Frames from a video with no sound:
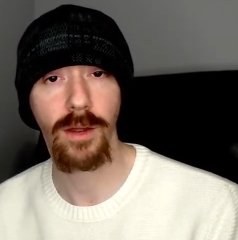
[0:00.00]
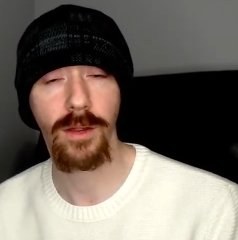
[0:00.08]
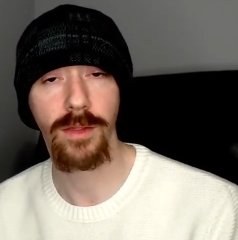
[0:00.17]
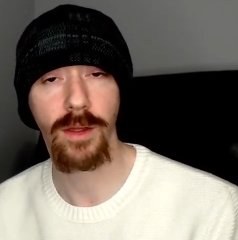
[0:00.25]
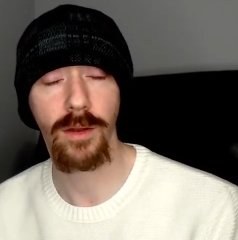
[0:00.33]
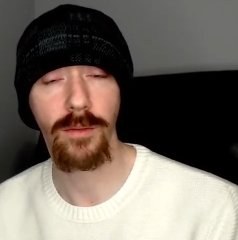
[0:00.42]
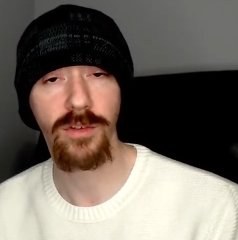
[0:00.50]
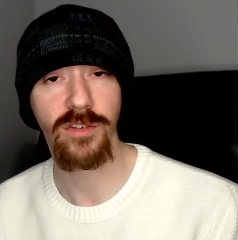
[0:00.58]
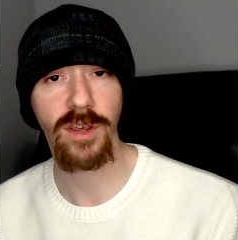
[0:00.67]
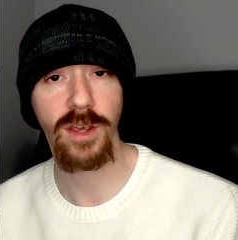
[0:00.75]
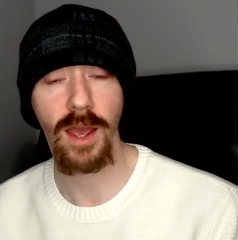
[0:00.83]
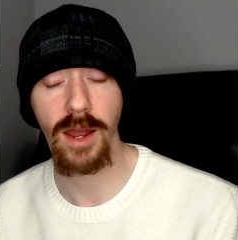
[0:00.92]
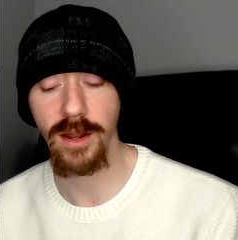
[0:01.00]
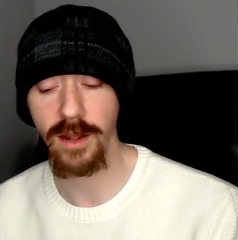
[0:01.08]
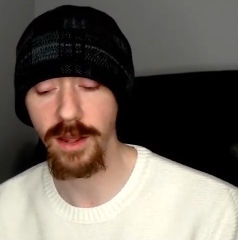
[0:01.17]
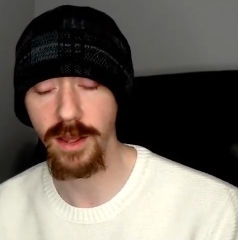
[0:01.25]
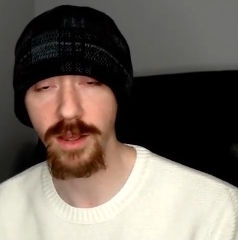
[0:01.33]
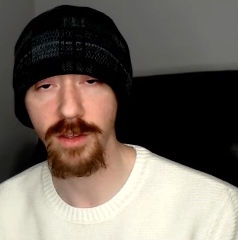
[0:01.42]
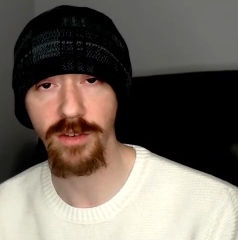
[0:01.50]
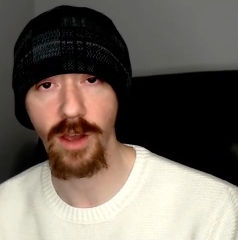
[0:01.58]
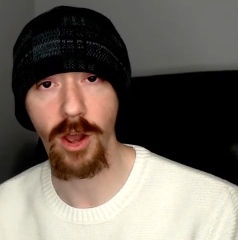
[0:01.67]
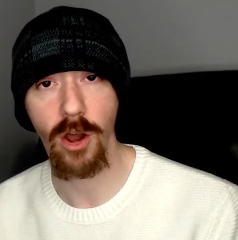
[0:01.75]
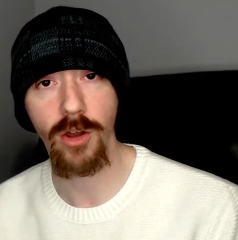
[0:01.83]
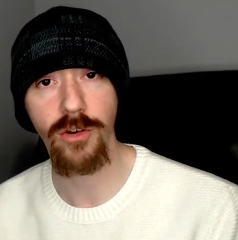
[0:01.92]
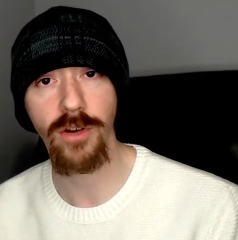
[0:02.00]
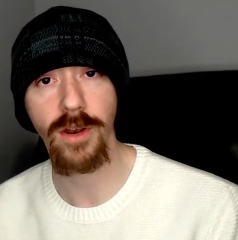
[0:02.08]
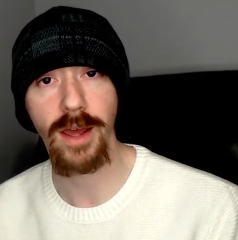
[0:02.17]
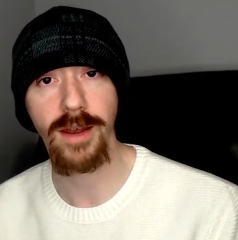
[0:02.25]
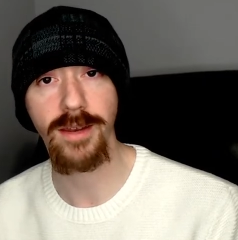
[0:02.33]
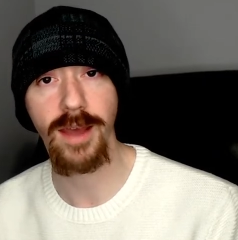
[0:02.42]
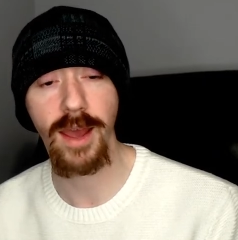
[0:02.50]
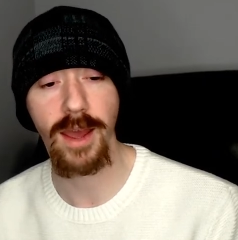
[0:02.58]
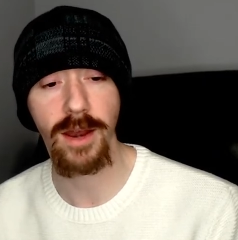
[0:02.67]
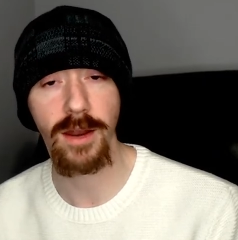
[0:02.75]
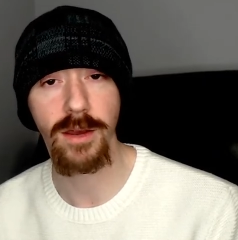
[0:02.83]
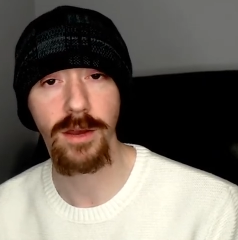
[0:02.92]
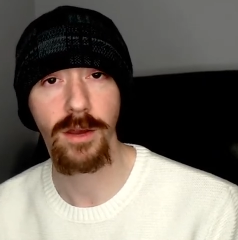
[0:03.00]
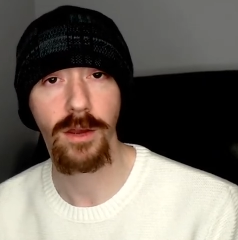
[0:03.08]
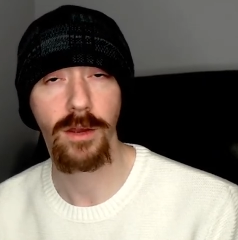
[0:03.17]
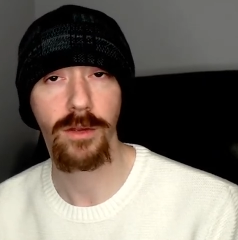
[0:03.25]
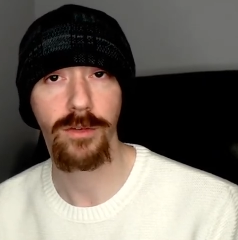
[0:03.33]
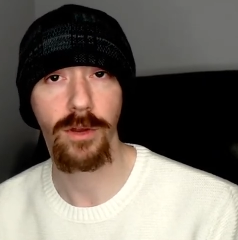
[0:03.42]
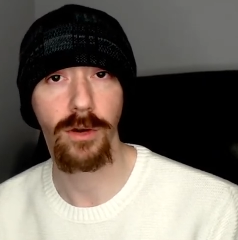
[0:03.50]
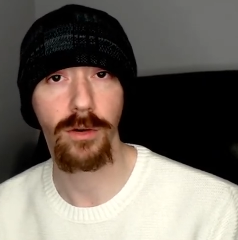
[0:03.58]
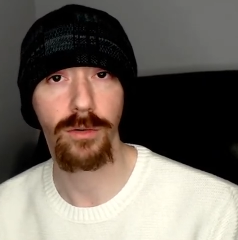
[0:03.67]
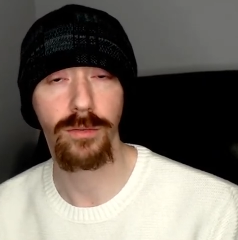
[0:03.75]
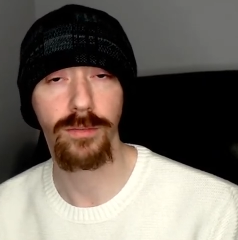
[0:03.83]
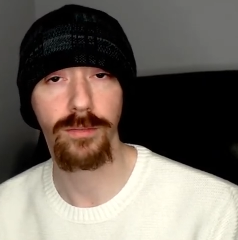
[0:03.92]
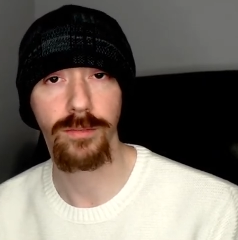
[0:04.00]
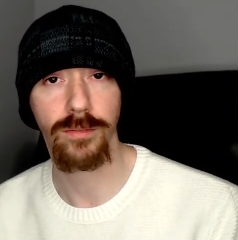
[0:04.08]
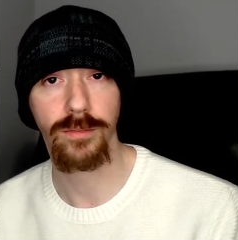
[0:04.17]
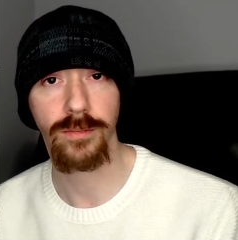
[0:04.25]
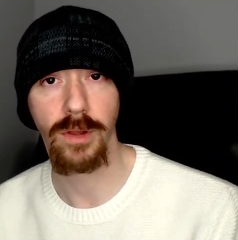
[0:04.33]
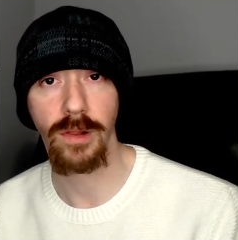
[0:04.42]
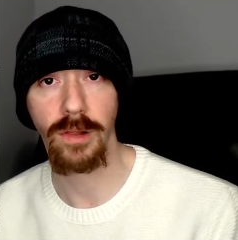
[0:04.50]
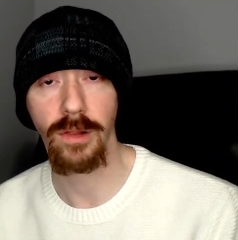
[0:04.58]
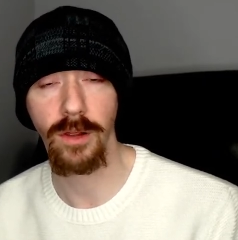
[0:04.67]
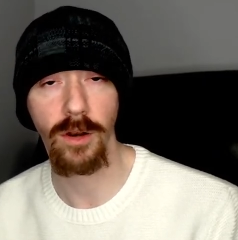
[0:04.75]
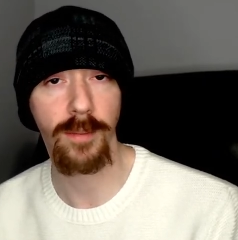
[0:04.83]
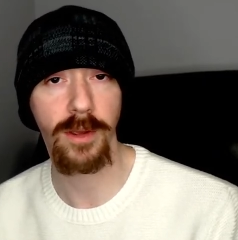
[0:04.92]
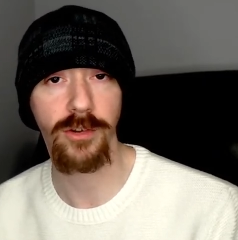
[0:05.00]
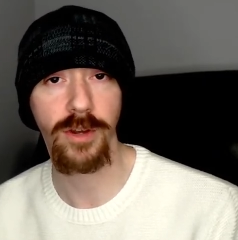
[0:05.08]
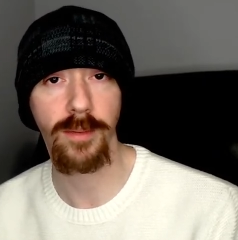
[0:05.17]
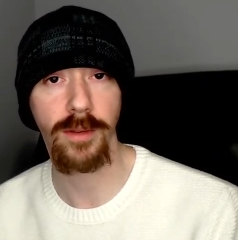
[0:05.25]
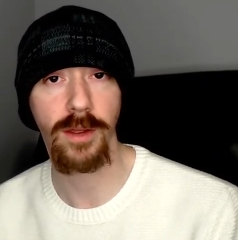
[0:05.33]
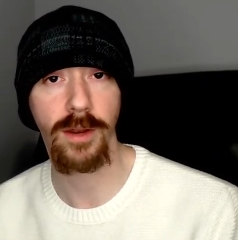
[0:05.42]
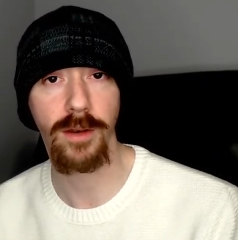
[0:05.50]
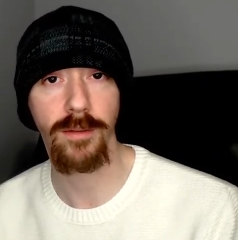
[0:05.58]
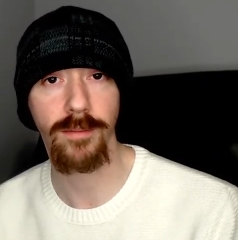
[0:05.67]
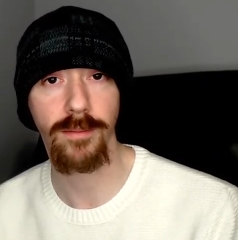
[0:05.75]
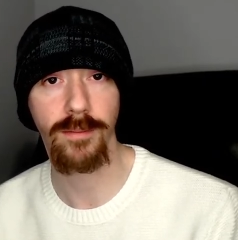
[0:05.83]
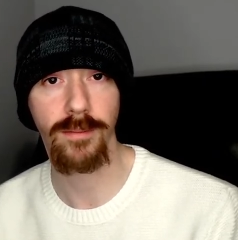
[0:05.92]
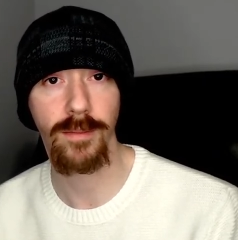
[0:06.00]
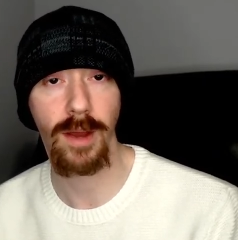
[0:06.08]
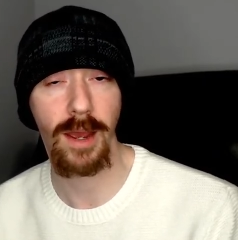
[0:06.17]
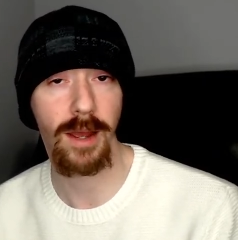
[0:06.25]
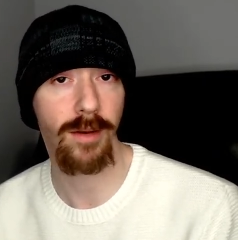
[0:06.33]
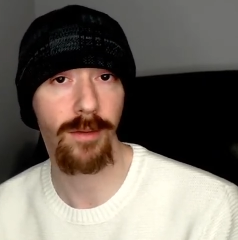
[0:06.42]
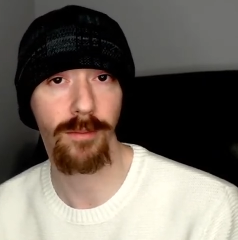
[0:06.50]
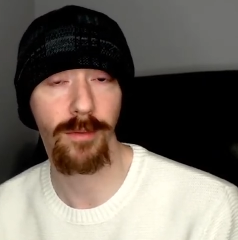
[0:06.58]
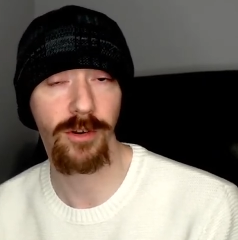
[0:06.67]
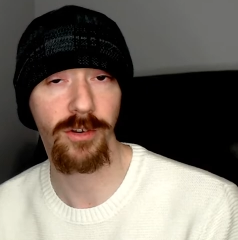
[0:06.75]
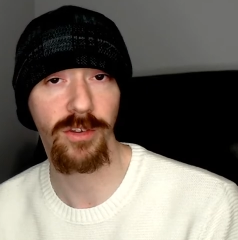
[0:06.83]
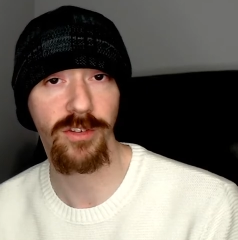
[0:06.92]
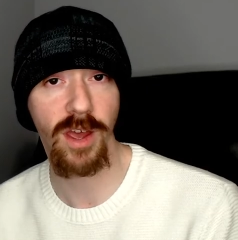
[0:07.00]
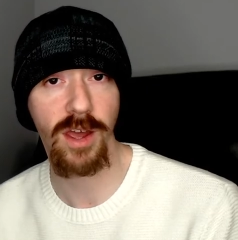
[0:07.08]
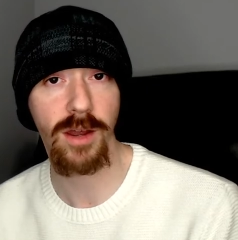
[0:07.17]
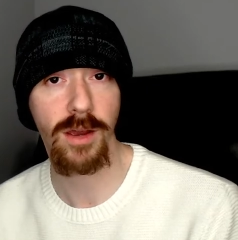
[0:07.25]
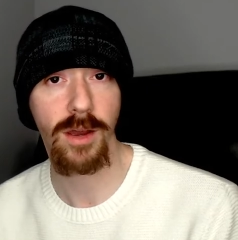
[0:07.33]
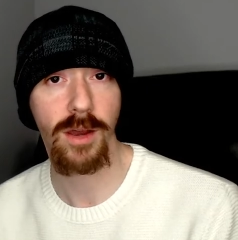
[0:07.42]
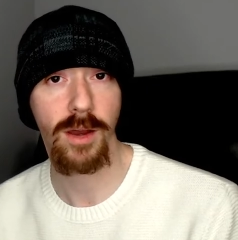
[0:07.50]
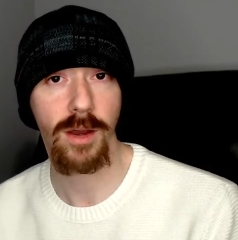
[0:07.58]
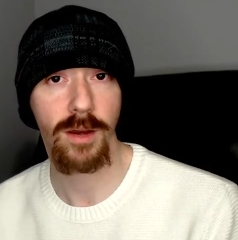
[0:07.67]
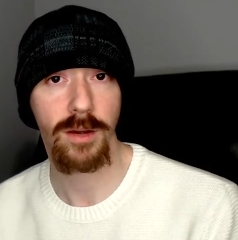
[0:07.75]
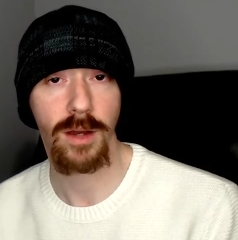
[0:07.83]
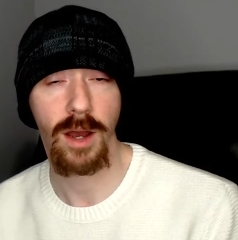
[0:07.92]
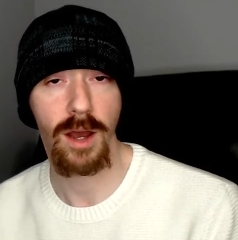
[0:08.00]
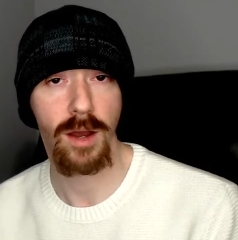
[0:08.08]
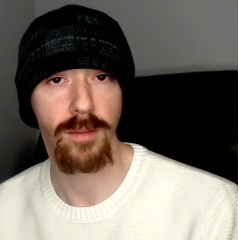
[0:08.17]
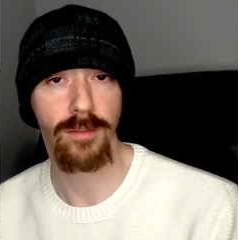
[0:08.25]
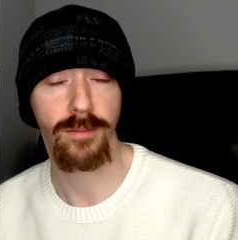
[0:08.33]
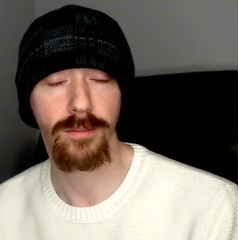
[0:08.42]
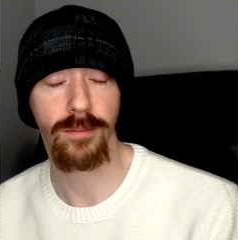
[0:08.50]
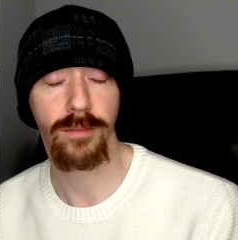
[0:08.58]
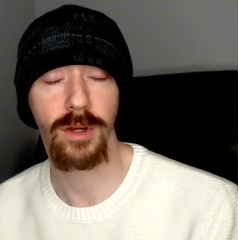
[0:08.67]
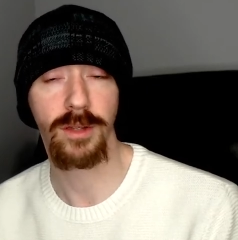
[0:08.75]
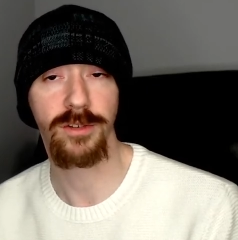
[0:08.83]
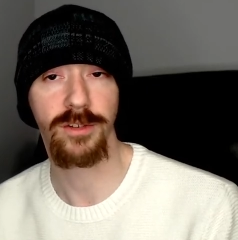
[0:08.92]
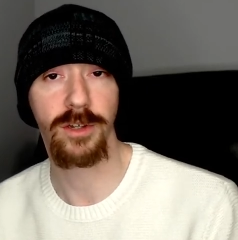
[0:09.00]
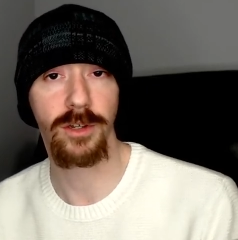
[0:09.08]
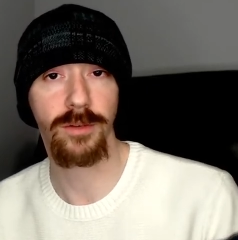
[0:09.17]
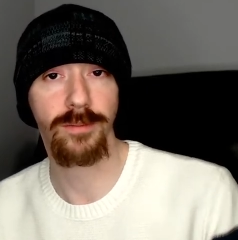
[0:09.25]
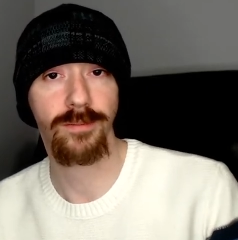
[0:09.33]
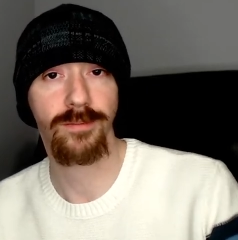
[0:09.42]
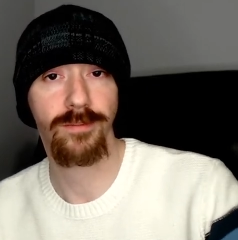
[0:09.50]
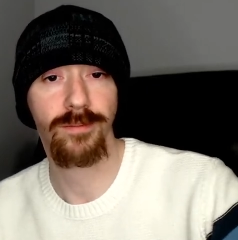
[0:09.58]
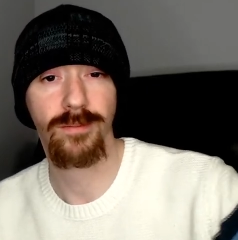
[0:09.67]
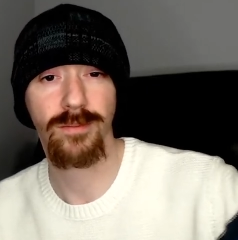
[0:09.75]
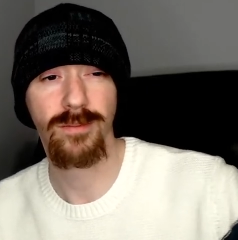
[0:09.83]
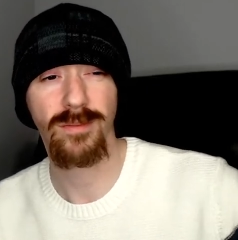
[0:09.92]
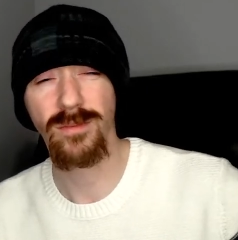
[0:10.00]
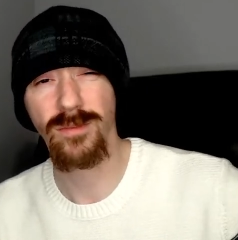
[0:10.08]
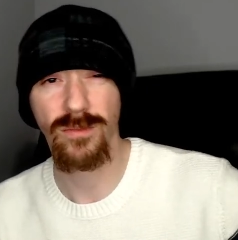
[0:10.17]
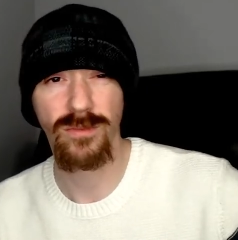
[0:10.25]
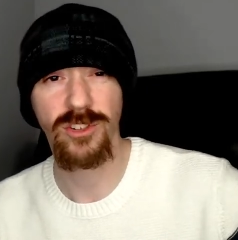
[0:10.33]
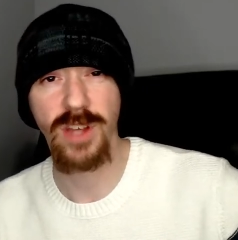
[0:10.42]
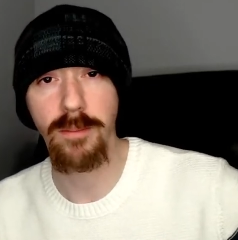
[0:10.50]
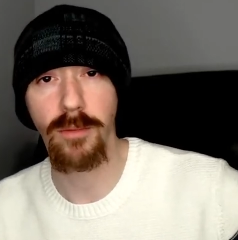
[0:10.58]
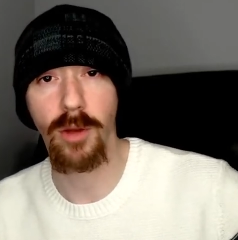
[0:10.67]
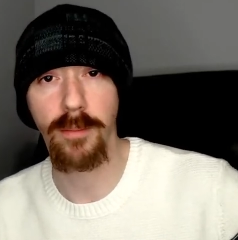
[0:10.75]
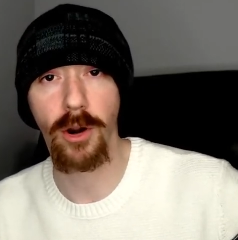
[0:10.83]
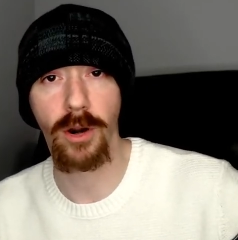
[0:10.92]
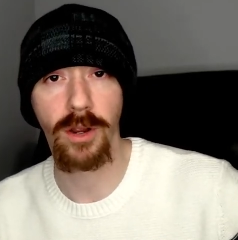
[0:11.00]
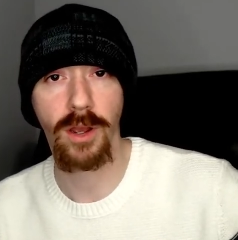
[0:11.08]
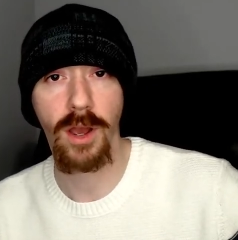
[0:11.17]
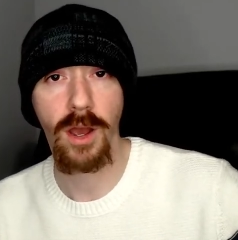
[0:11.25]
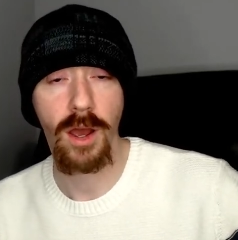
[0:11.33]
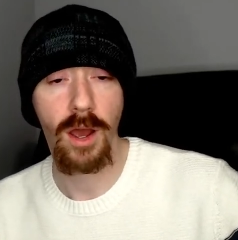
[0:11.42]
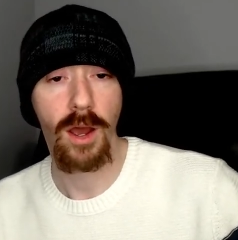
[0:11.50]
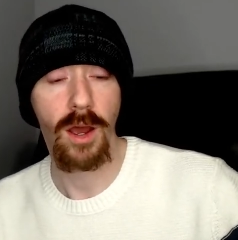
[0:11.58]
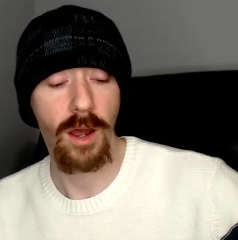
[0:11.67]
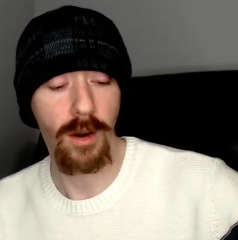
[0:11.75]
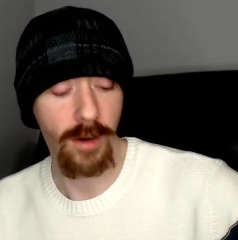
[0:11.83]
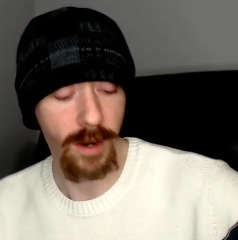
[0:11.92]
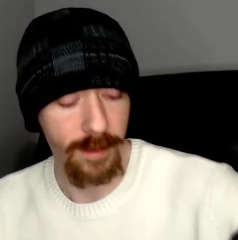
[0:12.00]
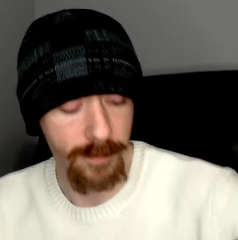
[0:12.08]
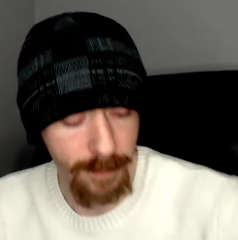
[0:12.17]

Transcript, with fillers: the receipt and it is 110. So a little bit cheaper than I had originally said, um, but still same ballpark. All right,